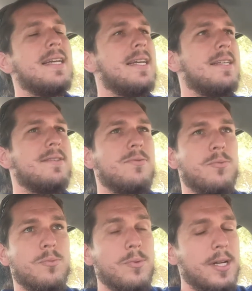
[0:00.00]
is
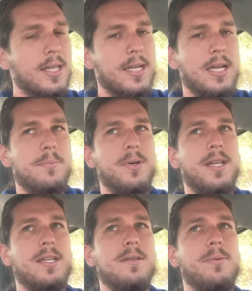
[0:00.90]
really
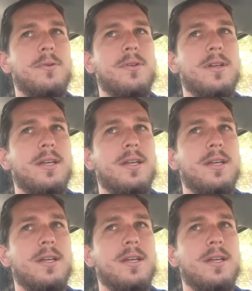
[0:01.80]
unpredictable.